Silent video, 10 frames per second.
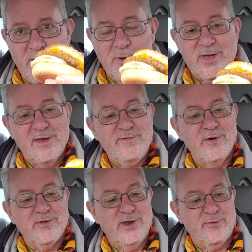Okay,
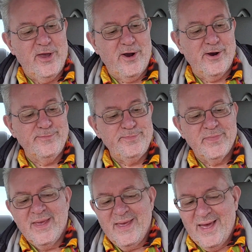folks, here we are.
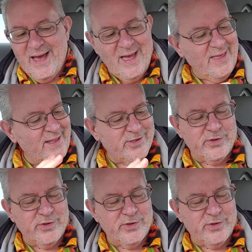It's